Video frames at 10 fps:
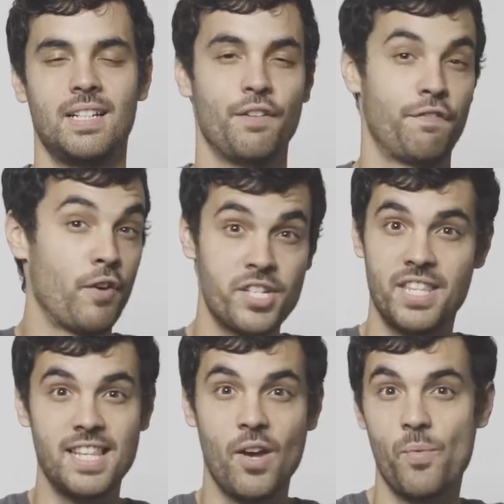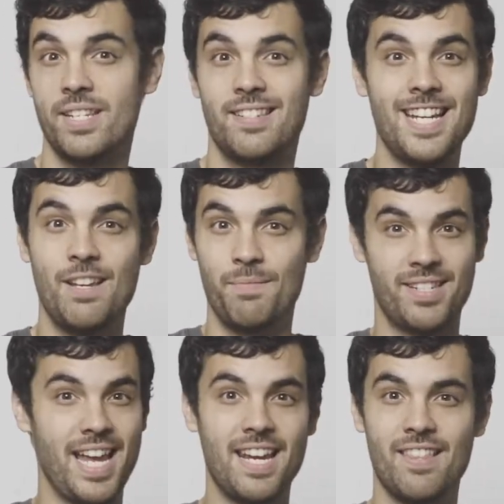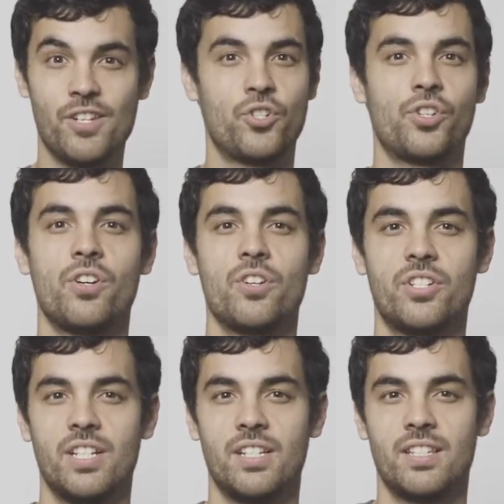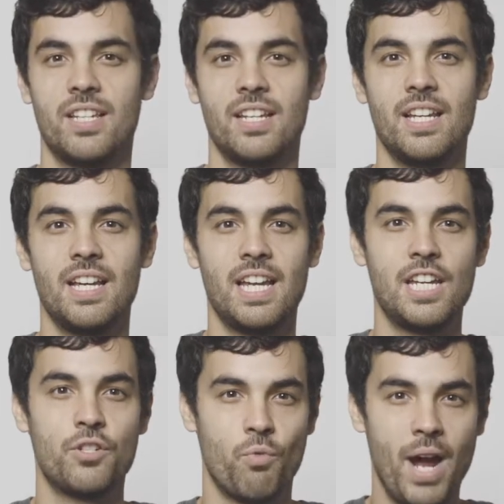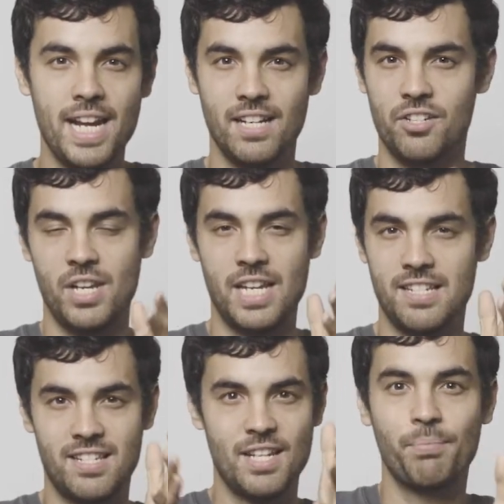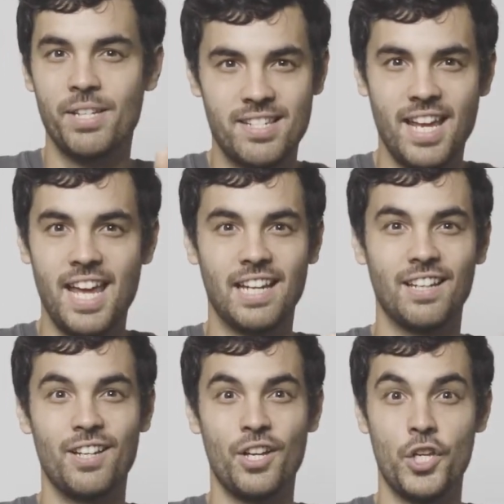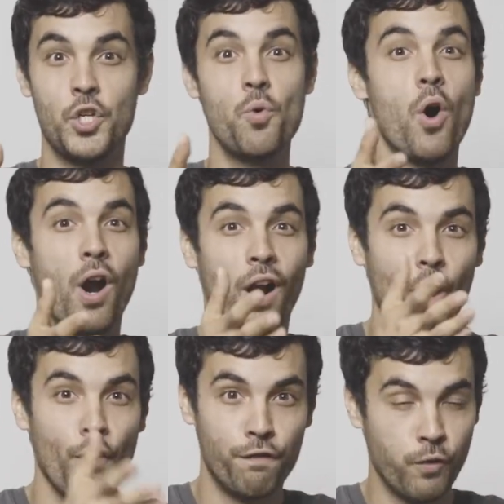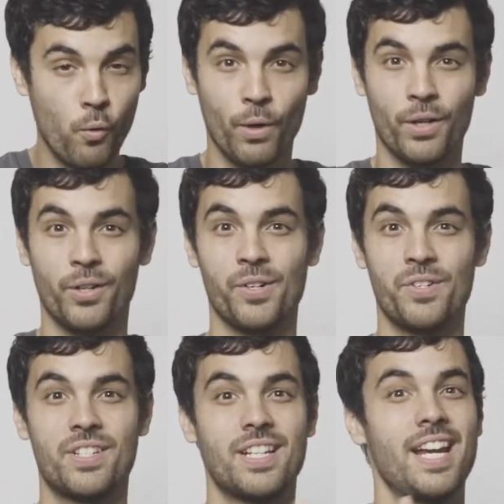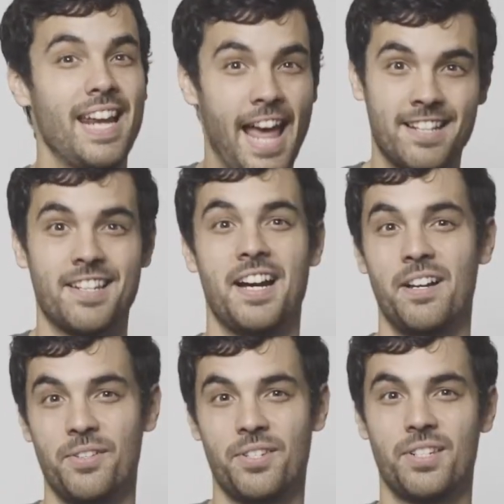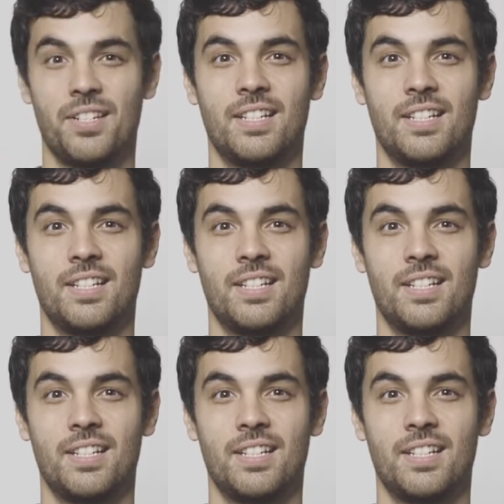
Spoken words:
The first thing that we see him say to this church is that he's simply saying, you are foreigners and exiles.